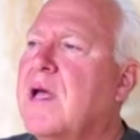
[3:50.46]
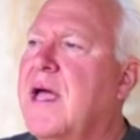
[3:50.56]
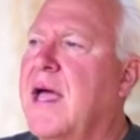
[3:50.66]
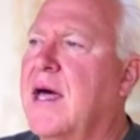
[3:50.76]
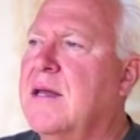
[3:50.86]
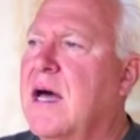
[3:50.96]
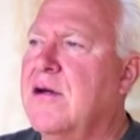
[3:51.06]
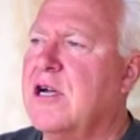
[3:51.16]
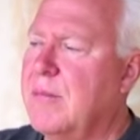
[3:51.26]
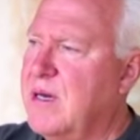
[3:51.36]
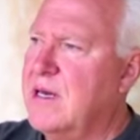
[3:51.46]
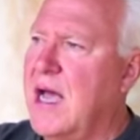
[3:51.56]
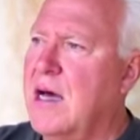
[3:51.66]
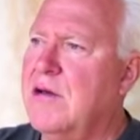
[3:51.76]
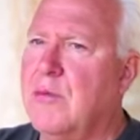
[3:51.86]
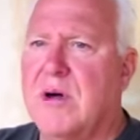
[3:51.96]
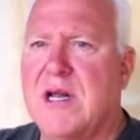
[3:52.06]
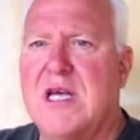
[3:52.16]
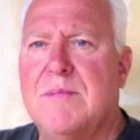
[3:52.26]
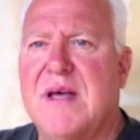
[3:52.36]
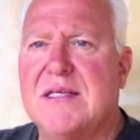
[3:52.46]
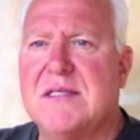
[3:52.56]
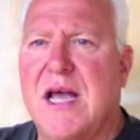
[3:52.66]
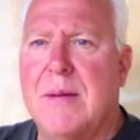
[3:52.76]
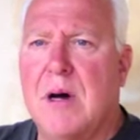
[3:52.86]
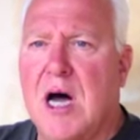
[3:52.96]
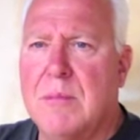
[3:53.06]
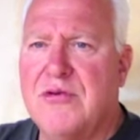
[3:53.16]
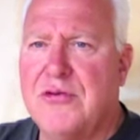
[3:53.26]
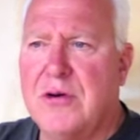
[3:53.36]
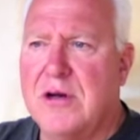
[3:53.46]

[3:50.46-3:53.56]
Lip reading: and now you're coming down. You want to keep that same embouchure.